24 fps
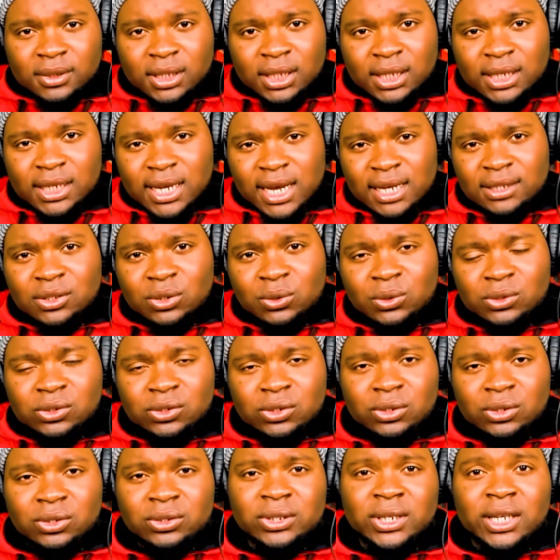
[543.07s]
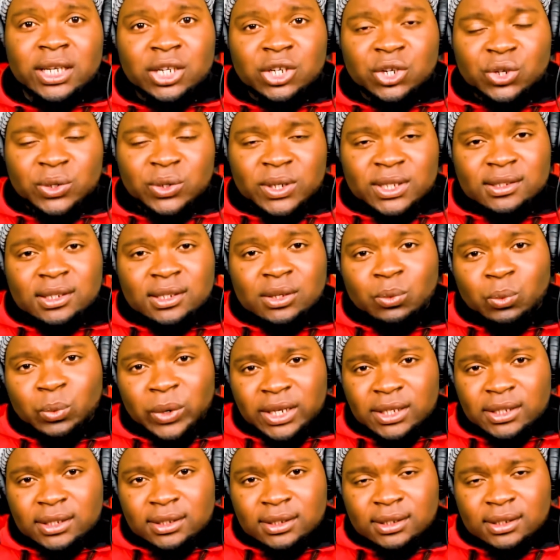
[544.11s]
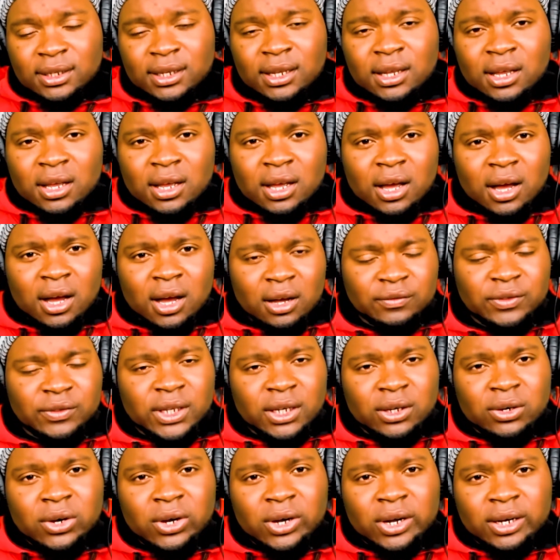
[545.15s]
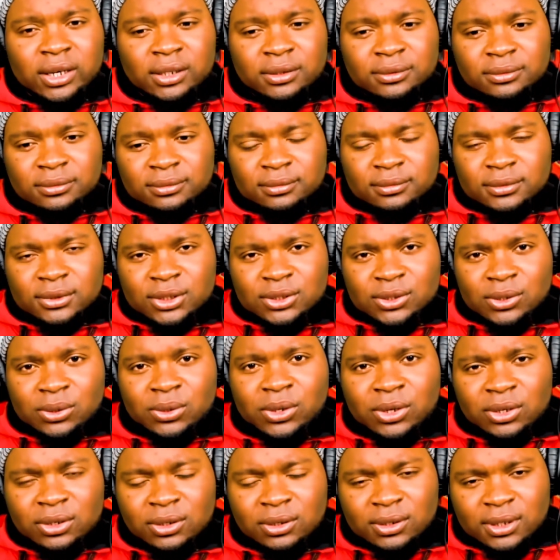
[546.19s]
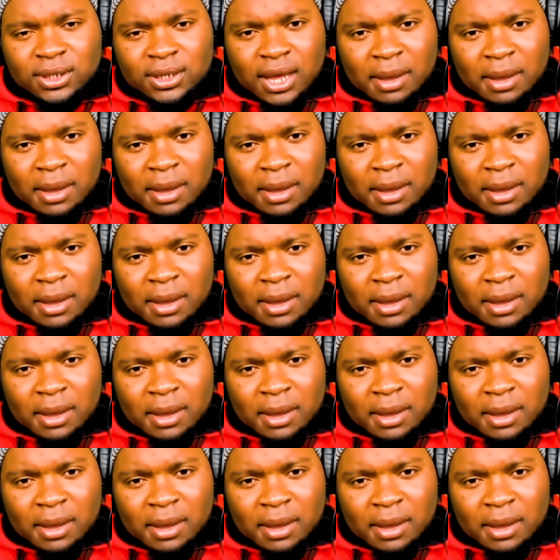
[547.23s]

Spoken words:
That's also gonna increase the weight of the car. So you're gonna